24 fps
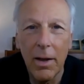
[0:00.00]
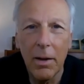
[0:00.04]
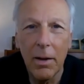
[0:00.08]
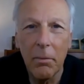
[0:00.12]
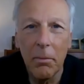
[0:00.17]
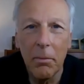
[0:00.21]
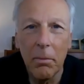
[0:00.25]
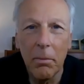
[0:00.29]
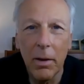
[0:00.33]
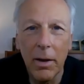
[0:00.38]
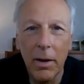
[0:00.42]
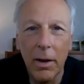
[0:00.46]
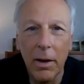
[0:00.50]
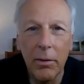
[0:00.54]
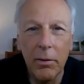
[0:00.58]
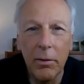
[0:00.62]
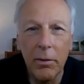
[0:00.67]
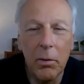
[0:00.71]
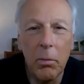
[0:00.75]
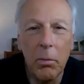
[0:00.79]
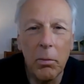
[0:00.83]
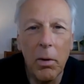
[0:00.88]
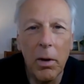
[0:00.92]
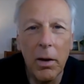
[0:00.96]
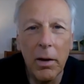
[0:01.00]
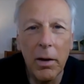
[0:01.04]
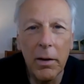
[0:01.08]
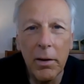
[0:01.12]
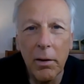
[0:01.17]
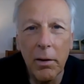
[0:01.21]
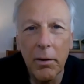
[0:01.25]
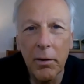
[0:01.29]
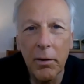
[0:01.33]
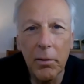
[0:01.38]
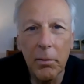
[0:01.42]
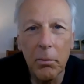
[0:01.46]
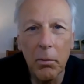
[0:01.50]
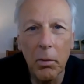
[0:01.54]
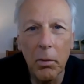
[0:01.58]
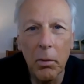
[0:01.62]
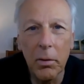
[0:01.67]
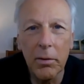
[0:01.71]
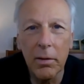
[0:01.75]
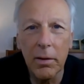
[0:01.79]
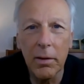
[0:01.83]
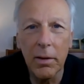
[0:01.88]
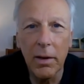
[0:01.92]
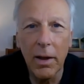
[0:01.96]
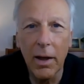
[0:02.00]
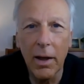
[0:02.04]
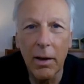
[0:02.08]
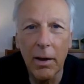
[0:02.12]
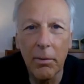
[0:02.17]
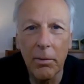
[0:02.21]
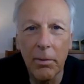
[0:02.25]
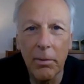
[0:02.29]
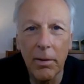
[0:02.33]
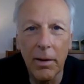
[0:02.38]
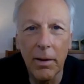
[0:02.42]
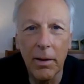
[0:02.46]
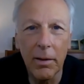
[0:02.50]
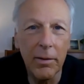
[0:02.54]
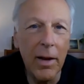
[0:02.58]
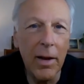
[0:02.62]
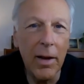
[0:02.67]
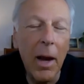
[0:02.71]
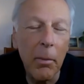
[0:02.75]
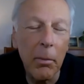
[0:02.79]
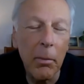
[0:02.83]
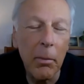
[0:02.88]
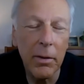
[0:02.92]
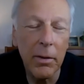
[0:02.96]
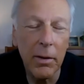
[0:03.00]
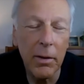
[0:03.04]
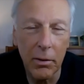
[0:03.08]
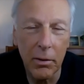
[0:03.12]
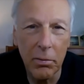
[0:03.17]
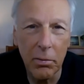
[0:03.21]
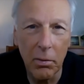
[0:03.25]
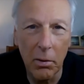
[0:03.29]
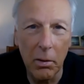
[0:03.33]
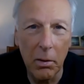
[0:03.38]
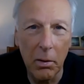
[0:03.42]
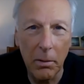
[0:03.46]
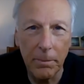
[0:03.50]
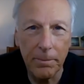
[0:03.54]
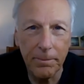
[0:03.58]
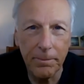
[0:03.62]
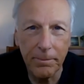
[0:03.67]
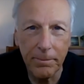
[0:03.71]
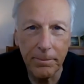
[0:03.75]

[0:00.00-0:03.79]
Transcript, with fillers: But as you well know, there's more to life than damage control.